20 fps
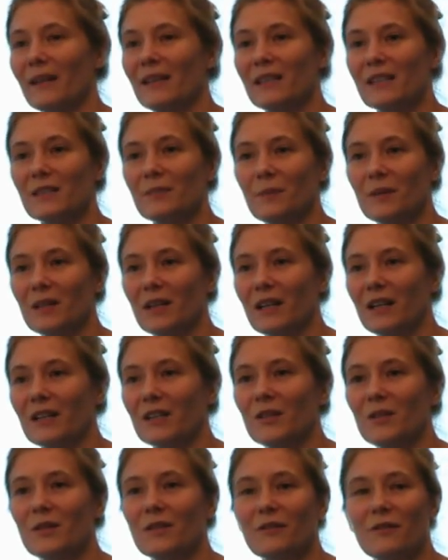and this
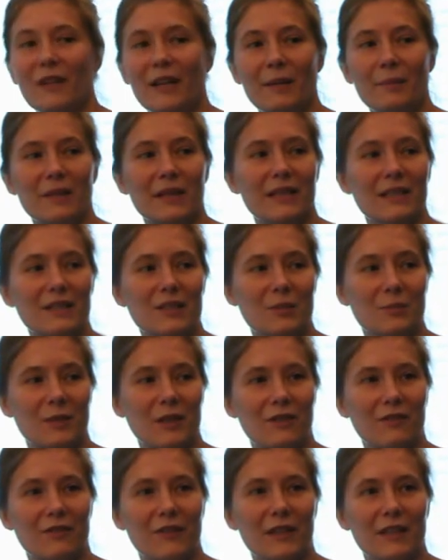belonged to a family in
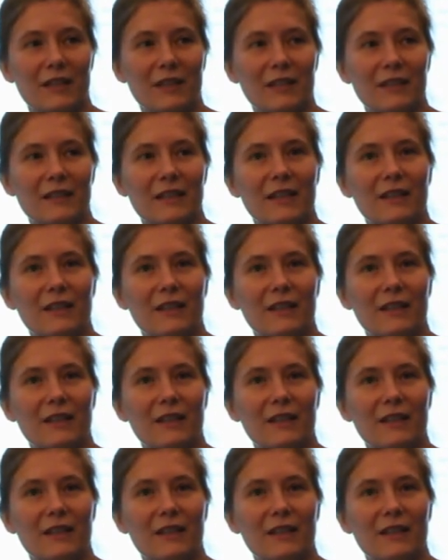Springfield,